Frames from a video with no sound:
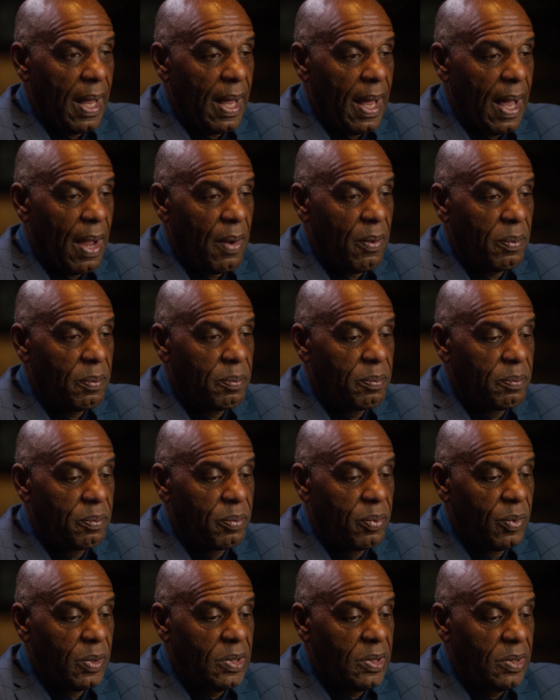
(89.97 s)
I
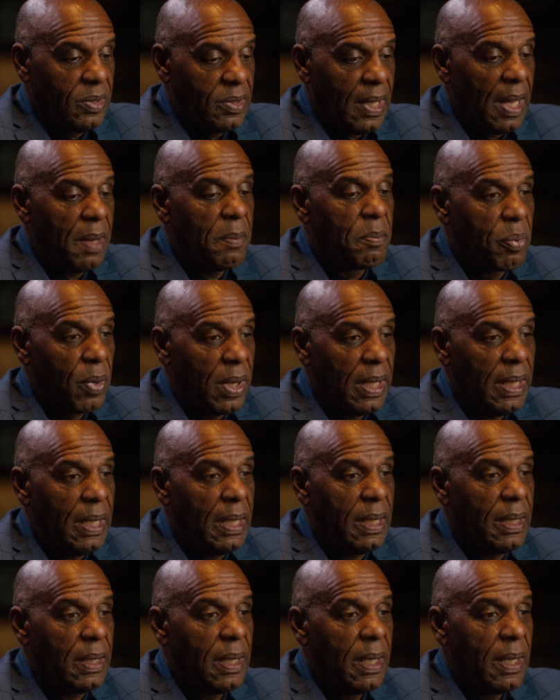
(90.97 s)
would say
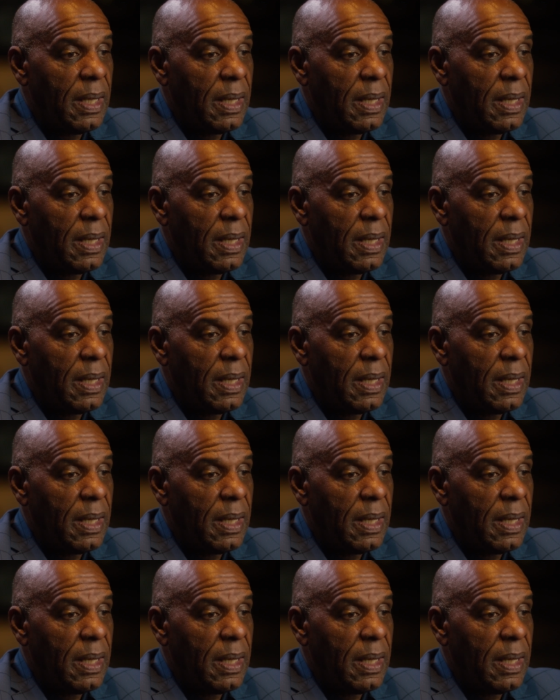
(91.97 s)
bringing